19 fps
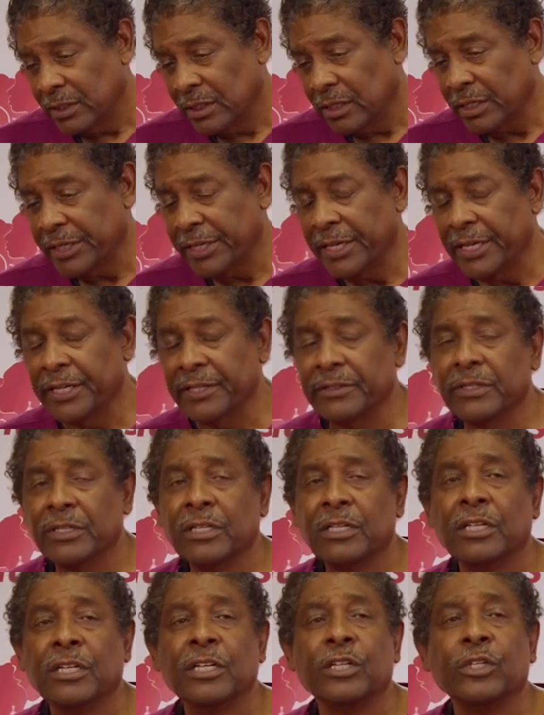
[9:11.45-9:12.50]
Again,
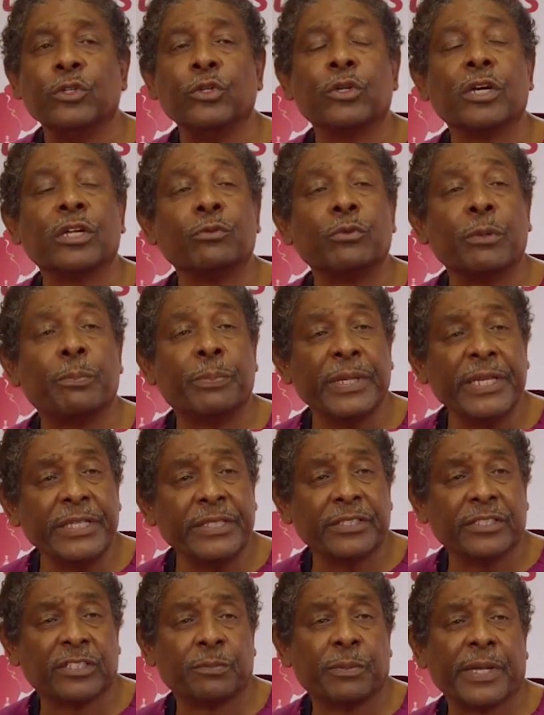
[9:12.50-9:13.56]
you're going to repeat
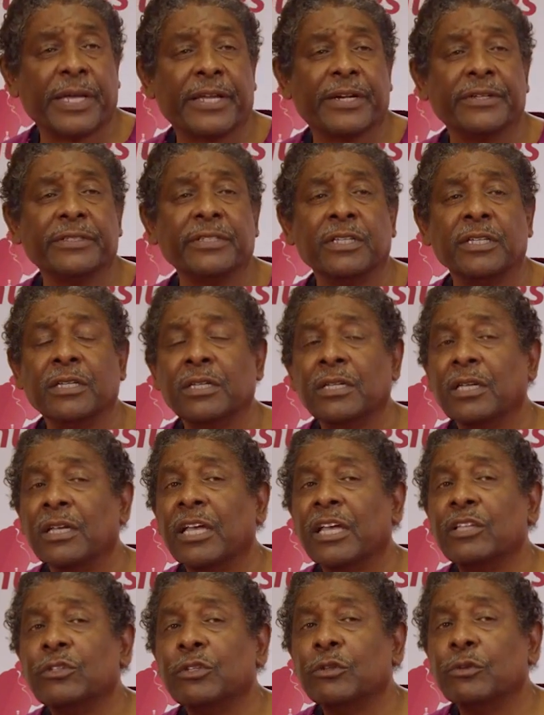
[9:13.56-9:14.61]
this pattern,
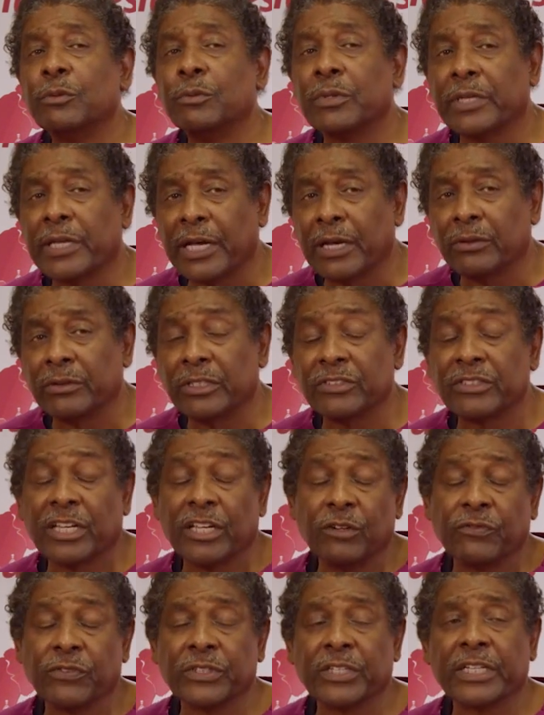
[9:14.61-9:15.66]
and you count. It's
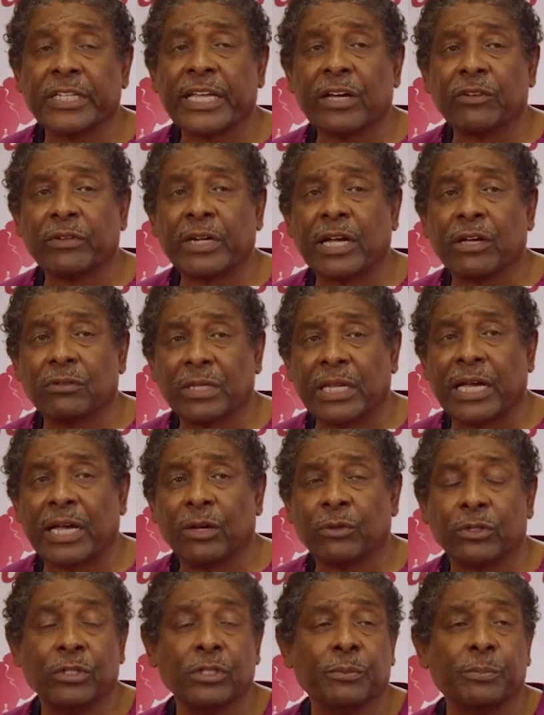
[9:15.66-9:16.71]
helpful to count out
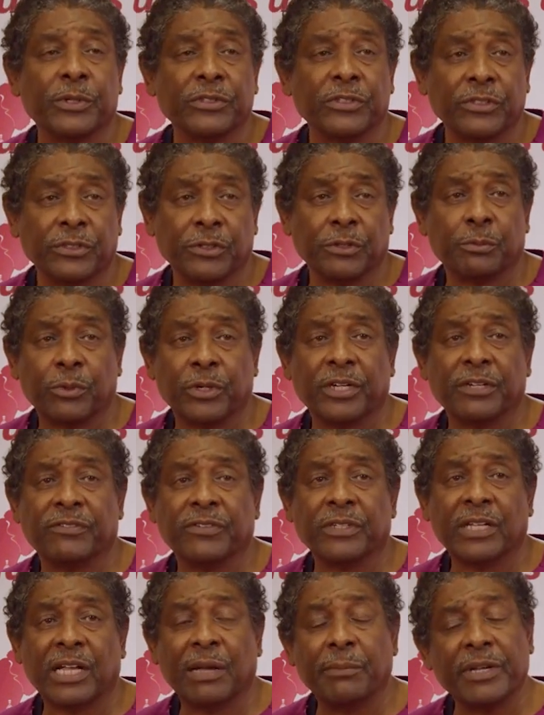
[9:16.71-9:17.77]
loud or up under your breath.
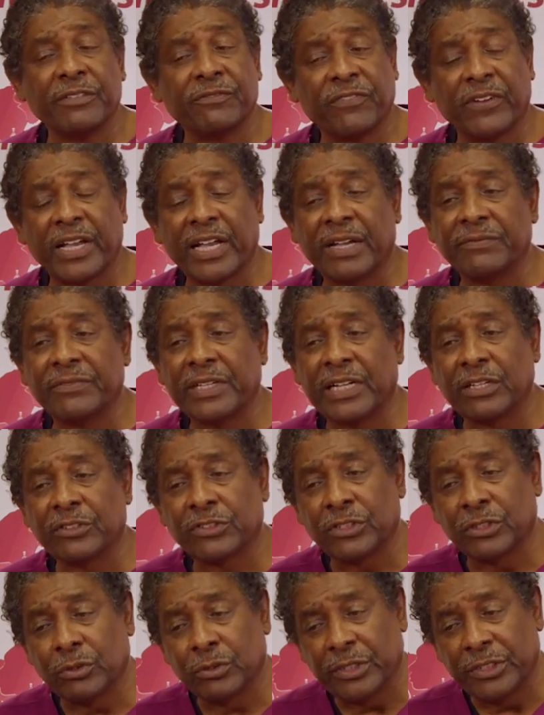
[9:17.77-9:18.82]
I'm at 5 now,
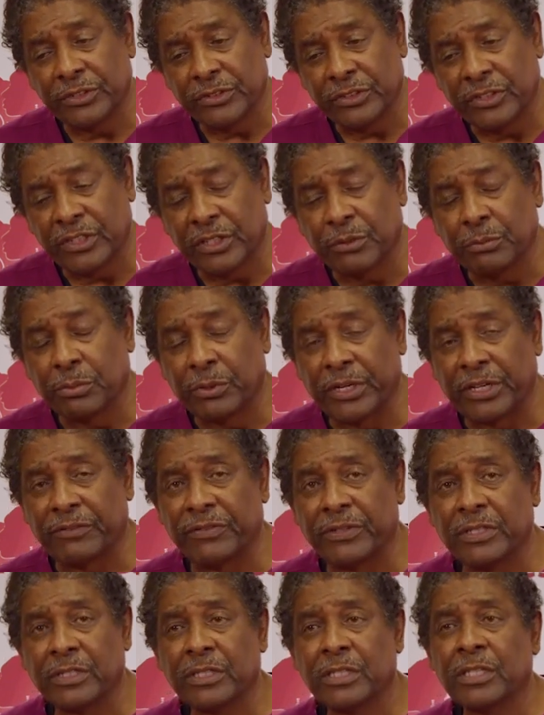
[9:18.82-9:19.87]
so here's another breath.
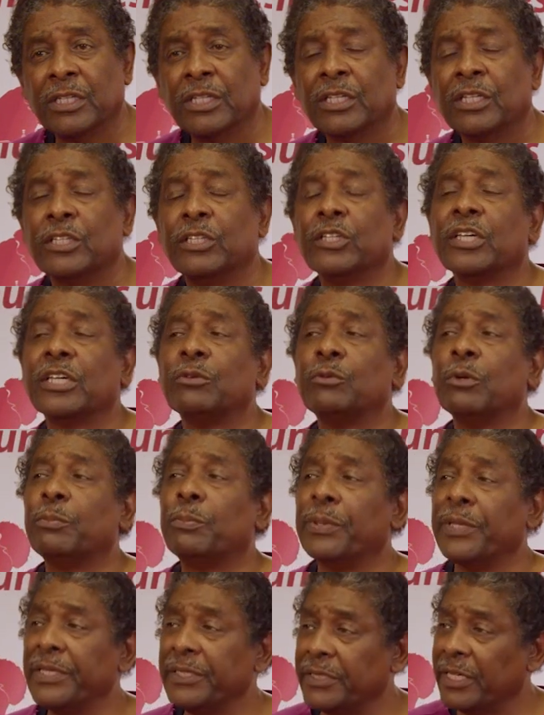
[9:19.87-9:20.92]
You're going to
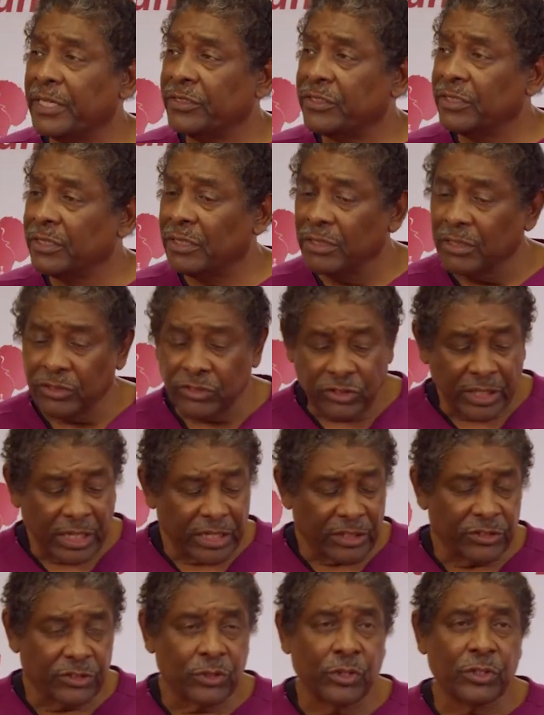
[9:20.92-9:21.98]
repeat that till Uncle
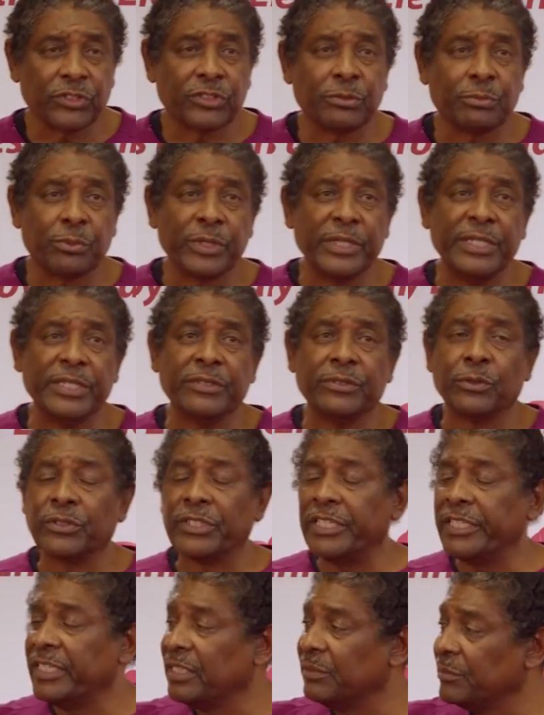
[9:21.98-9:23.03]
Charlie starts to breathe or
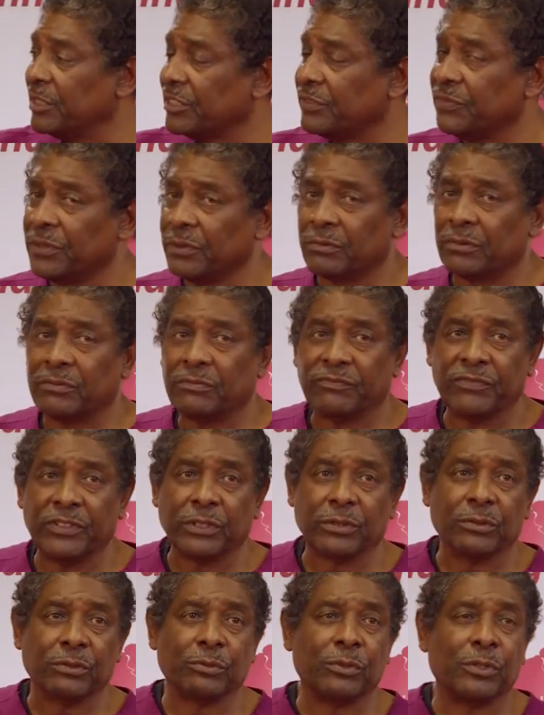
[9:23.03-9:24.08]
the EMS
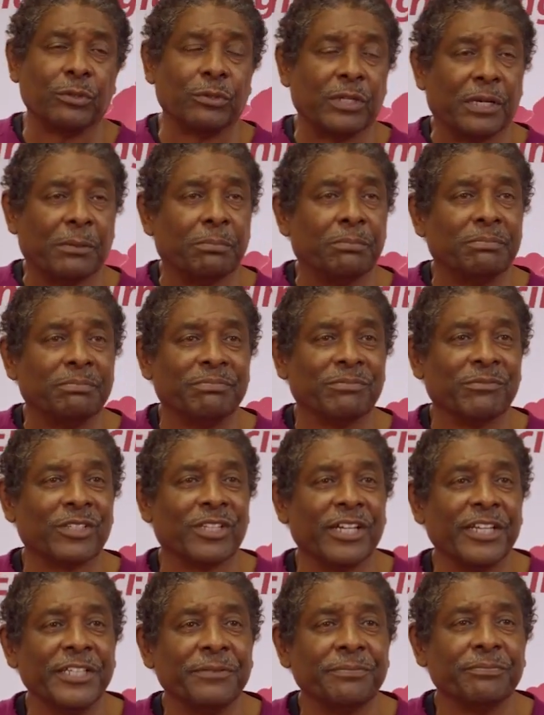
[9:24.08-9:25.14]
vehicle roll up,
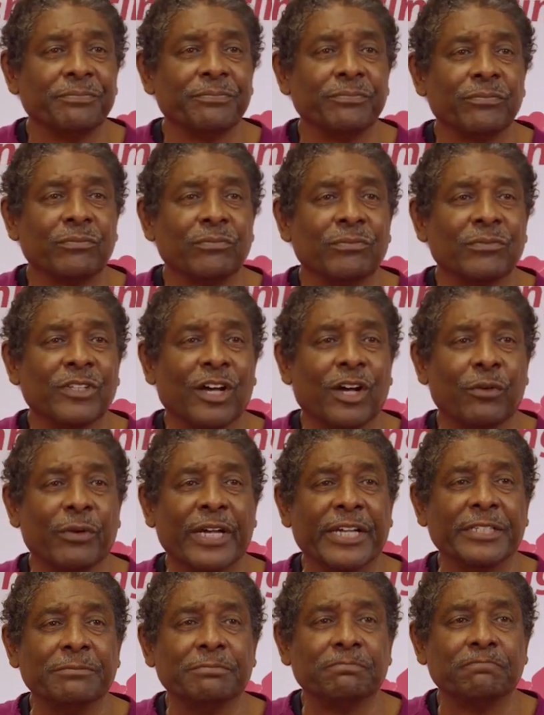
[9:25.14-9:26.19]
okay? All right.